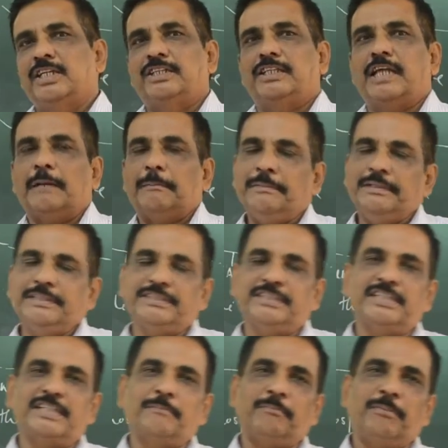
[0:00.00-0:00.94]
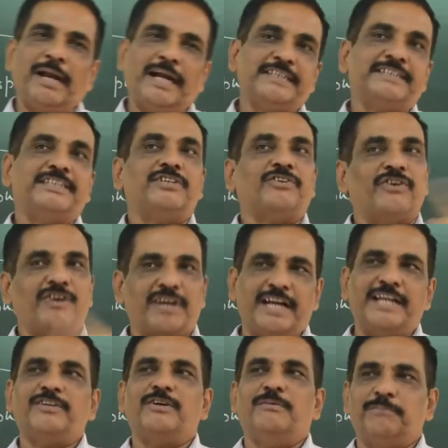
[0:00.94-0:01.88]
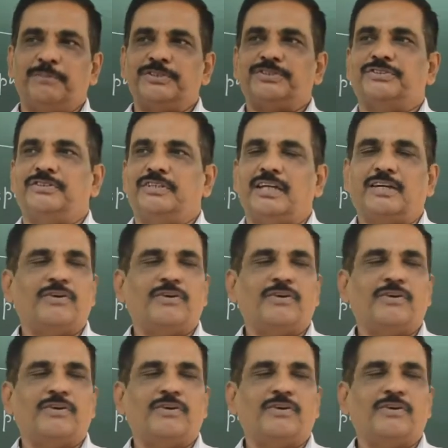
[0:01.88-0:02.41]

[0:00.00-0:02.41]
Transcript: That means it reflects the chondrite composition.